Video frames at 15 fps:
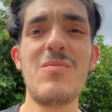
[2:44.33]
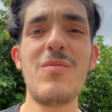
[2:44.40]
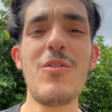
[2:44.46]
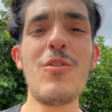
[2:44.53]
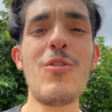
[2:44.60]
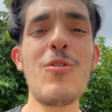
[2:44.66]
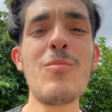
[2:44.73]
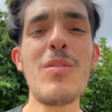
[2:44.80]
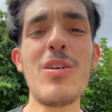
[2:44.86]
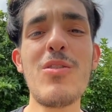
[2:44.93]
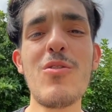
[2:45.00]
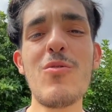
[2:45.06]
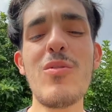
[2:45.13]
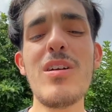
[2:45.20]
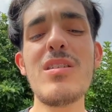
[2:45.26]
firm and
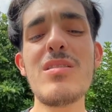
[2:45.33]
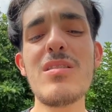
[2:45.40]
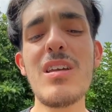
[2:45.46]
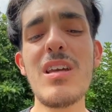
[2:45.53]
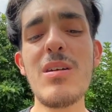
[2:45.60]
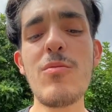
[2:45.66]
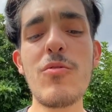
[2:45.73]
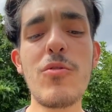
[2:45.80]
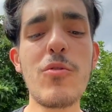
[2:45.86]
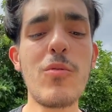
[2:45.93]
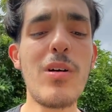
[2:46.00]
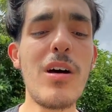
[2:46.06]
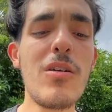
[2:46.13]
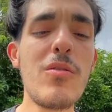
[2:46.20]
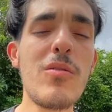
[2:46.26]
your weight stable
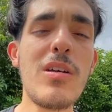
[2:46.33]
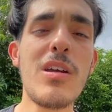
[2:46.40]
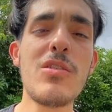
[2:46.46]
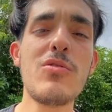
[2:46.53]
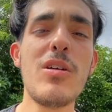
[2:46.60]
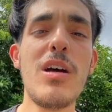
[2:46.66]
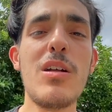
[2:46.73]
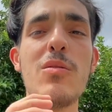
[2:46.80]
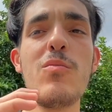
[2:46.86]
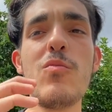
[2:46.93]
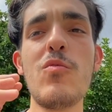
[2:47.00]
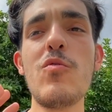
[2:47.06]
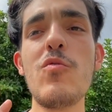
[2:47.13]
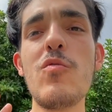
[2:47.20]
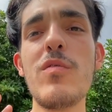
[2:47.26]
throughout, and try to
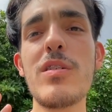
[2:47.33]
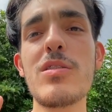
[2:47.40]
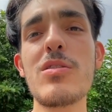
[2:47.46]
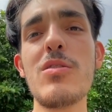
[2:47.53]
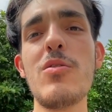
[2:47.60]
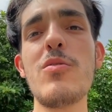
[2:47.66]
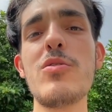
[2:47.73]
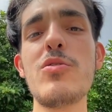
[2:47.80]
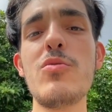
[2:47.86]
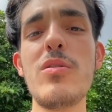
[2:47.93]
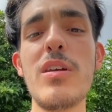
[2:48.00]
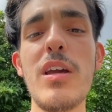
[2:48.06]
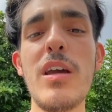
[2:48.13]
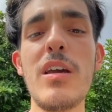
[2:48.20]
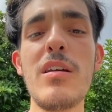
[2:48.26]
move as slow as you
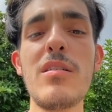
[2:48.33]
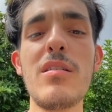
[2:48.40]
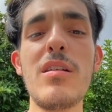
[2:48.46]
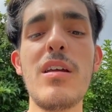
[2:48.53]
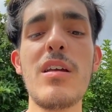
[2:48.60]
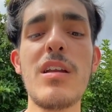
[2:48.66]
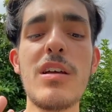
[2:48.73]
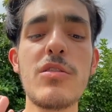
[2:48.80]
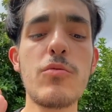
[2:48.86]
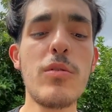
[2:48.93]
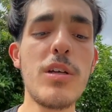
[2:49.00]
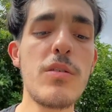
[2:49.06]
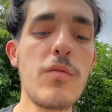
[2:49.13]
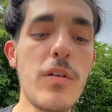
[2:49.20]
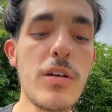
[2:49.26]
can and as
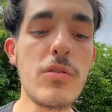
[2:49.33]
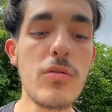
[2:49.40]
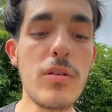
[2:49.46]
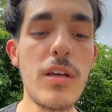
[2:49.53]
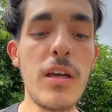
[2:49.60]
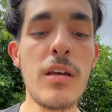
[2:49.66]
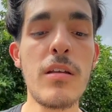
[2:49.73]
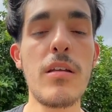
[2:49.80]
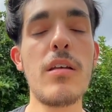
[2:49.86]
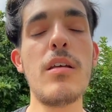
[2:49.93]
graceful as you can.